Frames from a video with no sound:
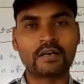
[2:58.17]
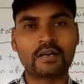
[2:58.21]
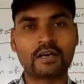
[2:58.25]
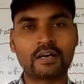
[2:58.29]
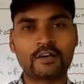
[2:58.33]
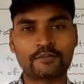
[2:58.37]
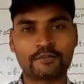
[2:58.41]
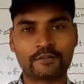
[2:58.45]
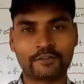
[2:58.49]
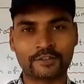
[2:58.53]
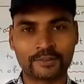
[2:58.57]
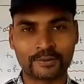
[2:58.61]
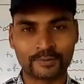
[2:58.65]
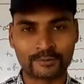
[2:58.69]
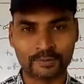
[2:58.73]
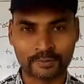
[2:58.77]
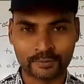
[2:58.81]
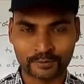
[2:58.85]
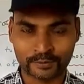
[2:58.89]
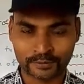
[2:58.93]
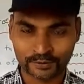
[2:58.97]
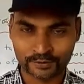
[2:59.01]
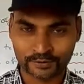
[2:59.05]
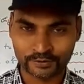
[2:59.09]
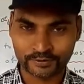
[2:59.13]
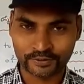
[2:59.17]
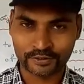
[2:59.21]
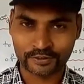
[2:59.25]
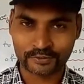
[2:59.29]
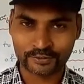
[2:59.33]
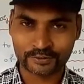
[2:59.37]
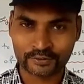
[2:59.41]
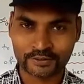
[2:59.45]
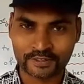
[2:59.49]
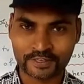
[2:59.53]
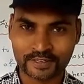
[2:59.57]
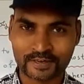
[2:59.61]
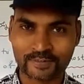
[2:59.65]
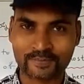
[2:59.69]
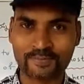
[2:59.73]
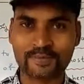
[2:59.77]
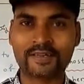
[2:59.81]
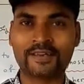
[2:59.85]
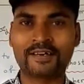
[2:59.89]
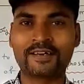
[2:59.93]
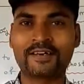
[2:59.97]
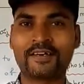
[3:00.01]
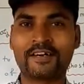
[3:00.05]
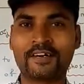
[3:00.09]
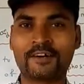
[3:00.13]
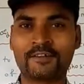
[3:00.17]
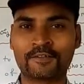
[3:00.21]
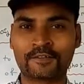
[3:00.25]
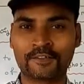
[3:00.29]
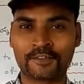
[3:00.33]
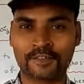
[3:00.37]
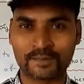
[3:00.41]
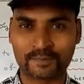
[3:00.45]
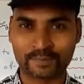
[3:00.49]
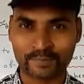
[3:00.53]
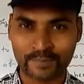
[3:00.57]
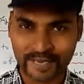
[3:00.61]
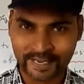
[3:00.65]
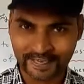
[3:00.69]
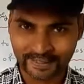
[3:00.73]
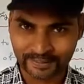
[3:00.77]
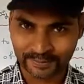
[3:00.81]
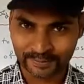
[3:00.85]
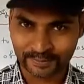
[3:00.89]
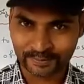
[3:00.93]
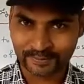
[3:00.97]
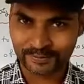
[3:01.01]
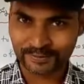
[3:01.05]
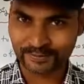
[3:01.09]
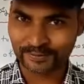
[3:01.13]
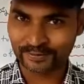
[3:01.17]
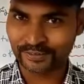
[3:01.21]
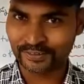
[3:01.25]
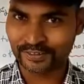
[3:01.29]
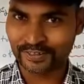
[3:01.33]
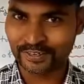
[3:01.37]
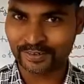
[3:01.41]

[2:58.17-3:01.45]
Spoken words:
After the books we use comma, after the pens we use